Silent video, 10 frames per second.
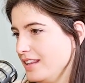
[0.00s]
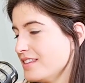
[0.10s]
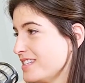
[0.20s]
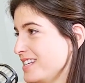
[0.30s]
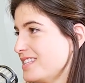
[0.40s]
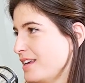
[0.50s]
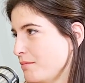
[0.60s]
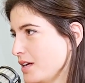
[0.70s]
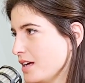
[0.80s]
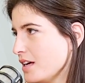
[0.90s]
the
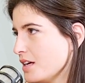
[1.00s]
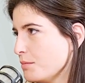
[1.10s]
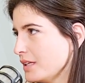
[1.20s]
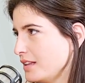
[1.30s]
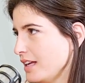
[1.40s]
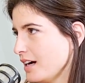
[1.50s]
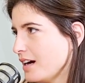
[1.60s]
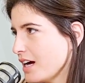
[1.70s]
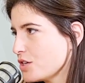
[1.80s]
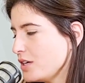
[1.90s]
system, but they are
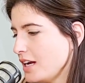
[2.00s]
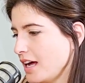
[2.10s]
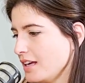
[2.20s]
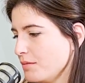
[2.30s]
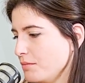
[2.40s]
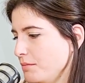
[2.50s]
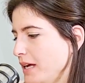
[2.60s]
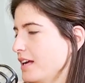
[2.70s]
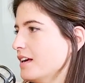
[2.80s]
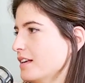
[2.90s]
actually like
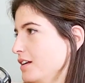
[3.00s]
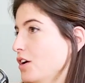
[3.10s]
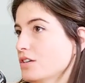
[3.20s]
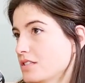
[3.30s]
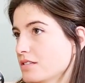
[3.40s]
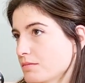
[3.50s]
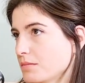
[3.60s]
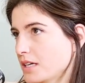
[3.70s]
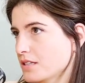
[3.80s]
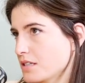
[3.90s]
being lost
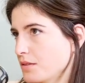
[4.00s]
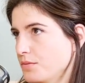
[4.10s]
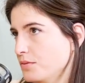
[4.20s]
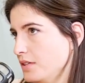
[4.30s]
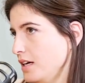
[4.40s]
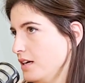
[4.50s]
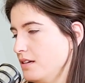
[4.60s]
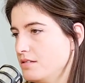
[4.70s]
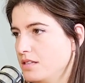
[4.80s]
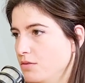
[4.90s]
because of
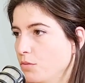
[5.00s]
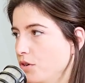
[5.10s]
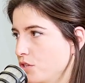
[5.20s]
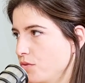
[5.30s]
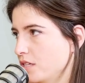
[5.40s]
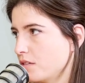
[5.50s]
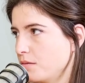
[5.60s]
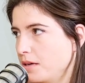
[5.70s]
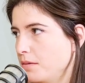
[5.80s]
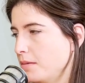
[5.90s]
numerous reasons.
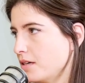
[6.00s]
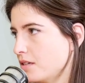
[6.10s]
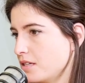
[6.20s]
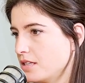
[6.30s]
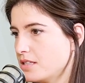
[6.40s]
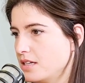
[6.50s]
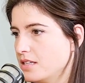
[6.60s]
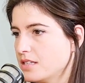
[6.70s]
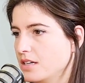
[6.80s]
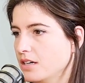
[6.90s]
Maybe because
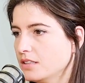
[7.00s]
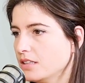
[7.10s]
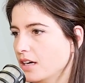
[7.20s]
it's not